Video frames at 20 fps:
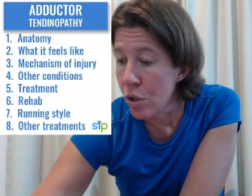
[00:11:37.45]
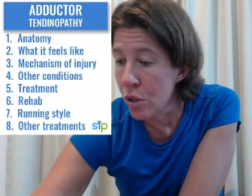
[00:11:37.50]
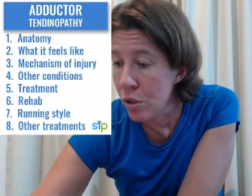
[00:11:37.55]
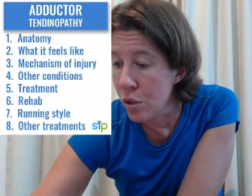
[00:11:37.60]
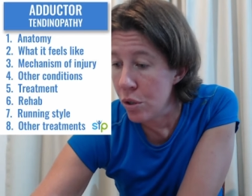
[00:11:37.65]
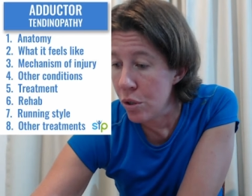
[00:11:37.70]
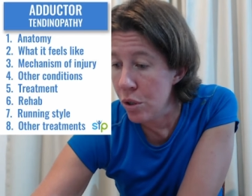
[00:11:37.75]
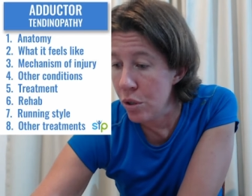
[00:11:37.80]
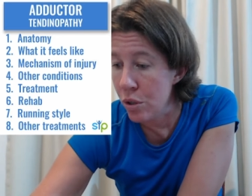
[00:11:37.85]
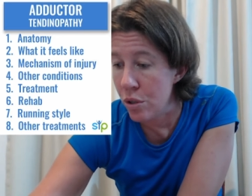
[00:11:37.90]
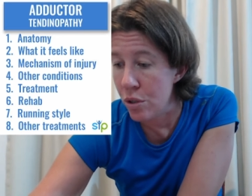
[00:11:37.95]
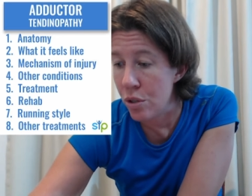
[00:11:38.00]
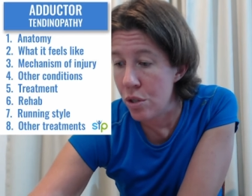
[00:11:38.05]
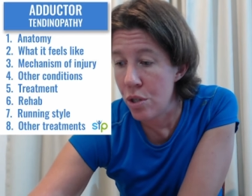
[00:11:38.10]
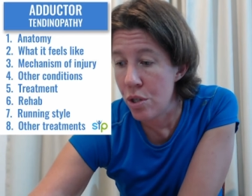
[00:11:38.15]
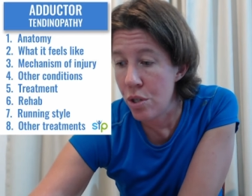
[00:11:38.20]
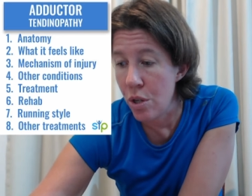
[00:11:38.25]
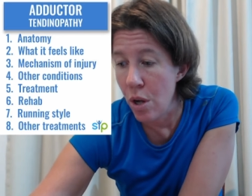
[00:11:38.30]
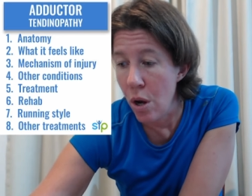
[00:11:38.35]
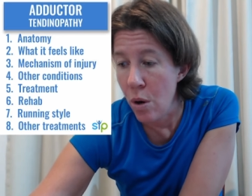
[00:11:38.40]
Good,
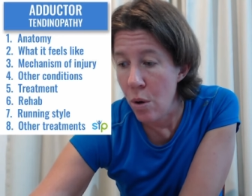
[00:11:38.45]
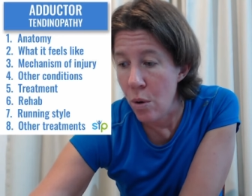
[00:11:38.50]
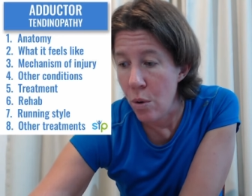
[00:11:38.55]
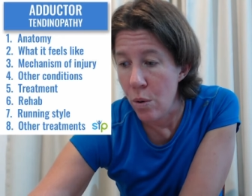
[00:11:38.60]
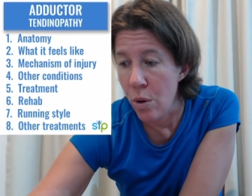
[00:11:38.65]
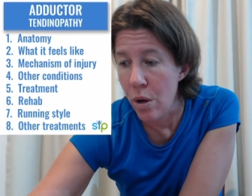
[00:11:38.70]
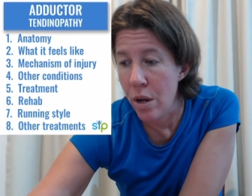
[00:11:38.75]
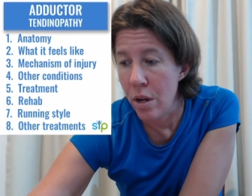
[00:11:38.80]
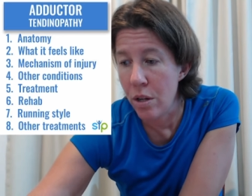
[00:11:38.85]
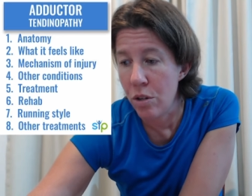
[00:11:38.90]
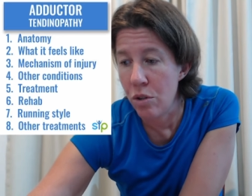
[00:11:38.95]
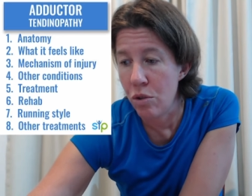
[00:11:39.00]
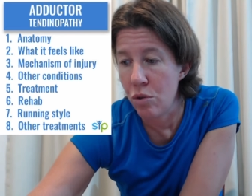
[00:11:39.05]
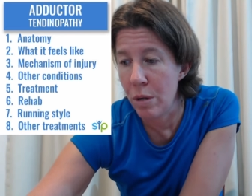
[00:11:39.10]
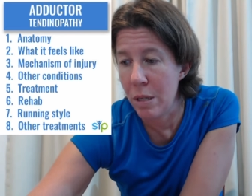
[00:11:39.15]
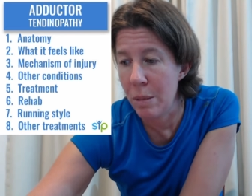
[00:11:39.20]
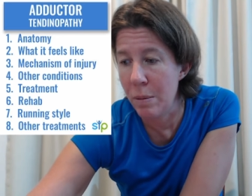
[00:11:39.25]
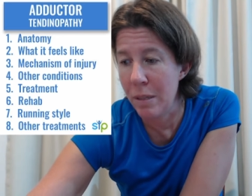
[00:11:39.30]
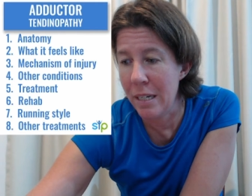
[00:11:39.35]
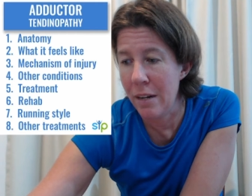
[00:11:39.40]
so
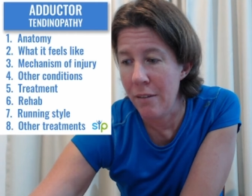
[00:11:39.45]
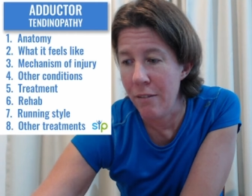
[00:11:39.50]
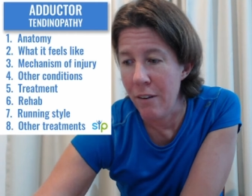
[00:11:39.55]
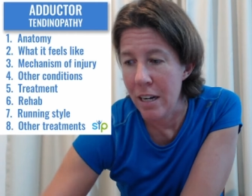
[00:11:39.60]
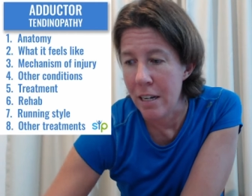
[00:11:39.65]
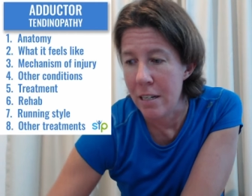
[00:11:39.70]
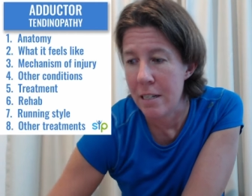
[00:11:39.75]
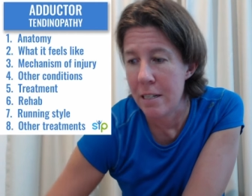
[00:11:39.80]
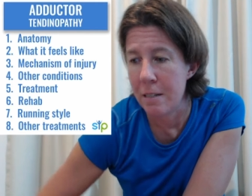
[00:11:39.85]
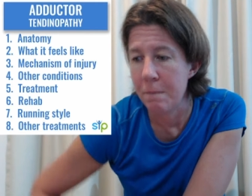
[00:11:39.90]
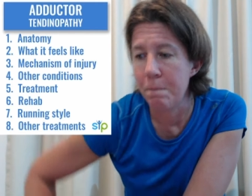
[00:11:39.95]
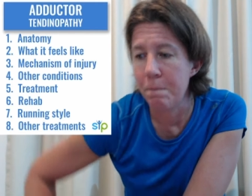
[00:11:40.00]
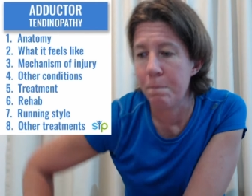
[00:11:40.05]
treatment advice.